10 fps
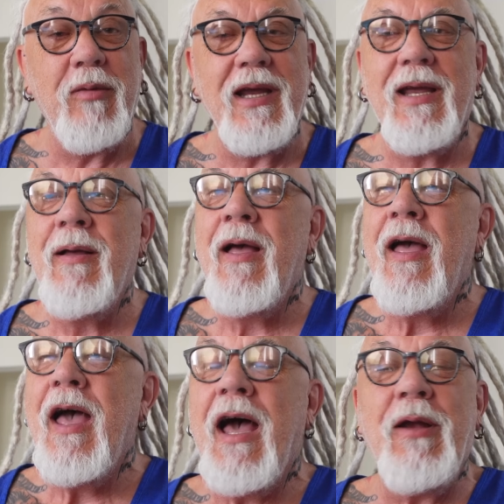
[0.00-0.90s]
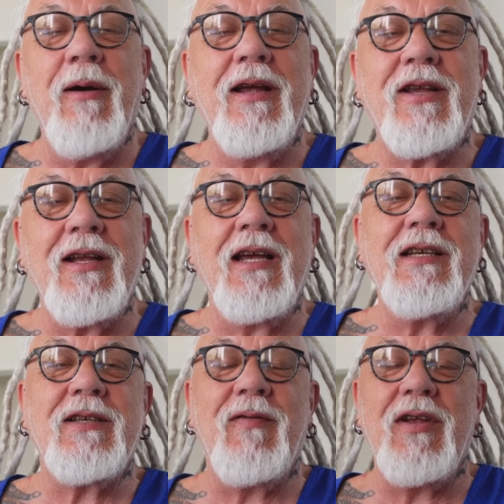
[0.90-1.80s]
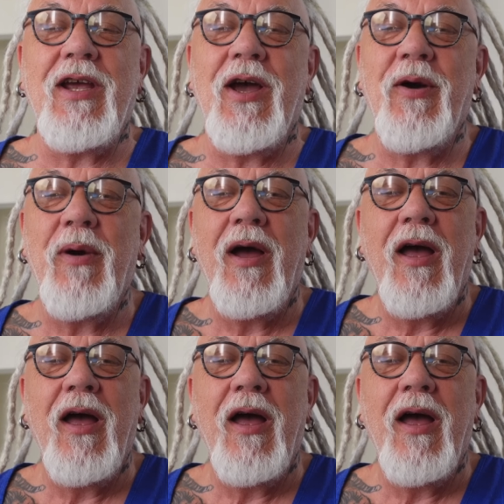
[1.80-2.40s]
me. Anyway, today's video.